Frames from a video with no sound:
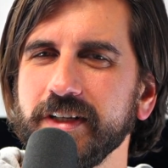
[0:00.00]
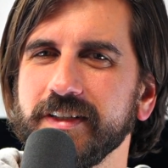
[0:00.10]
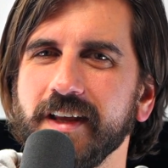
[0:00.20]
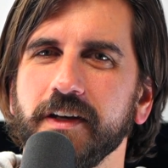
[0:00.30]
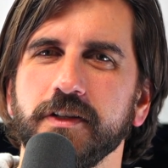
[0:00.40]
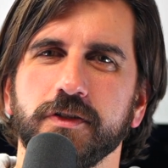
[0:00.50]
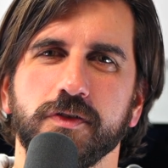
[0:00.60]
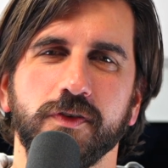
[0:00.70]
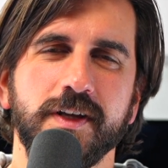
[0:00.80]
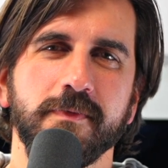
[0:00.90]
steady
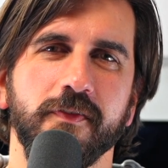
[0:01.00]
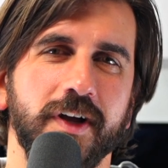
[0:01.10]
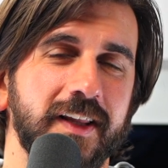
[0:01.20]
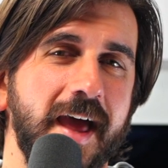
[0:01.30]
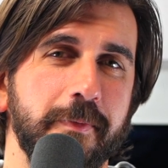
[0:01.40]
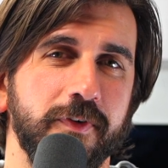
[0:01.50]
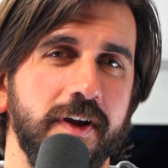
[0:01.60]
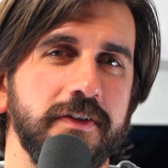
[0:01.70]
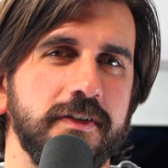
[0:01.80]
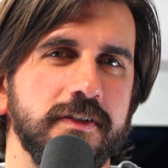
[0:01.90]
stream of
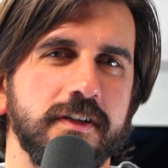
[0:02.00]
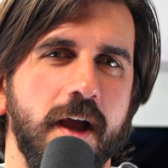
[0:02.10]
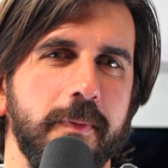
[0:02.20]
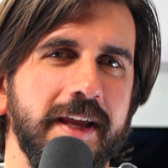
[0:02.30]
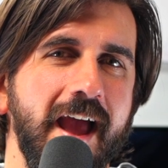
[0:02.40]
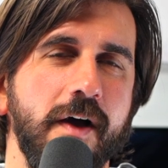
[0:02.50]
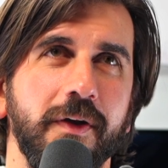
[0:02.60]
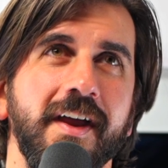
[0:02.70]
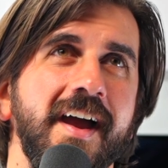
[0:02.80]
collaborations coming out,